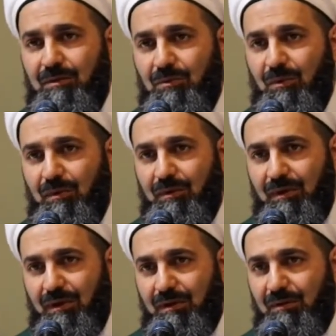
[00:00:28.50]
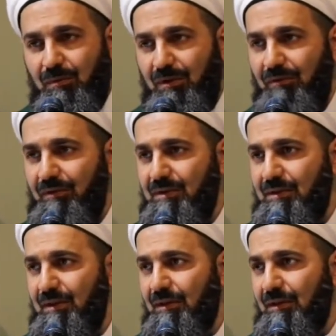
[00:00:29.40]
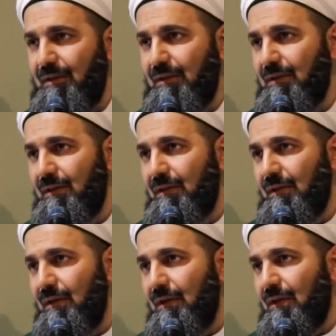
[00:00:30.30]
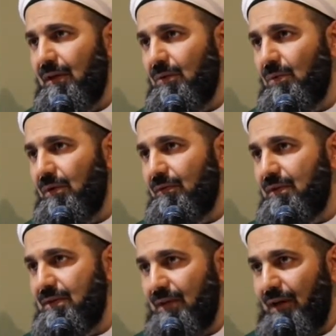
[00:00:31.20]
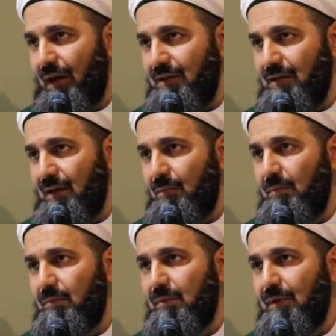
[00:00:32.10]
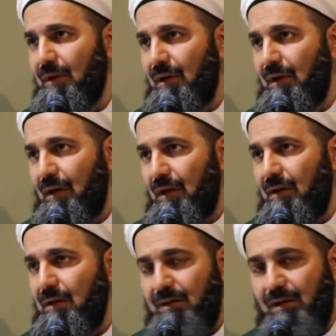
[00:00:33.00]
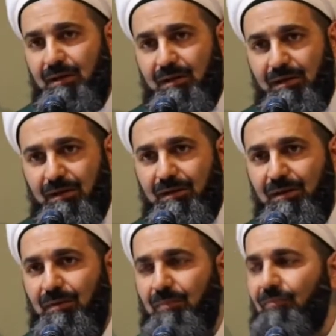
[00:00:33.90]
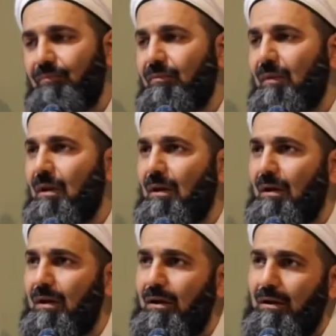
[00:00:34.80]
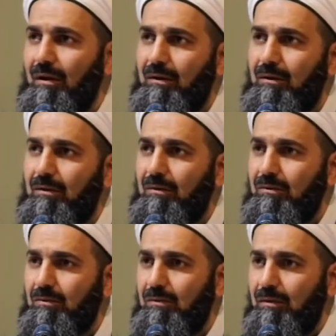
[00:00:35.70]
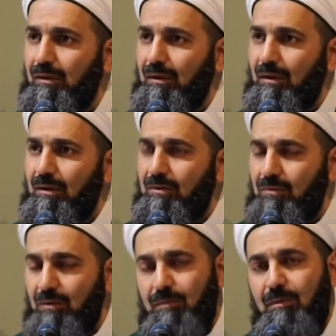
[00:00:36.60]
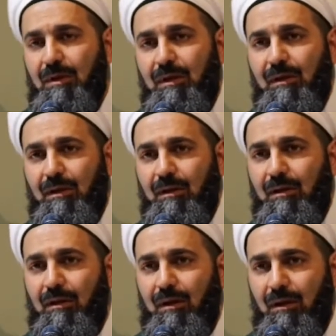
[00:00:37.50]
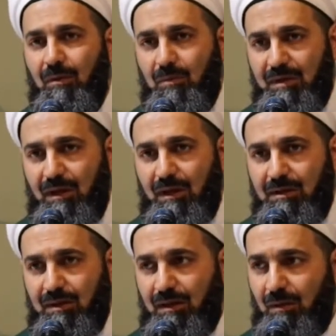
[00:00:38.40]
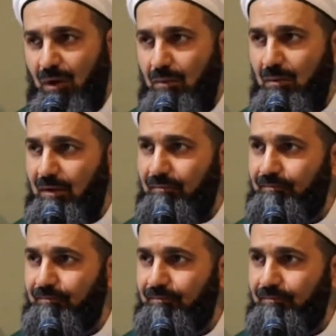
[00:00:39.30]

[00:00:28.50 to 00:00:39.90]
in one of his uh, in one of his uh, ahzab he said uh, treat me Allahumma salli ala Sayyidina Muhammad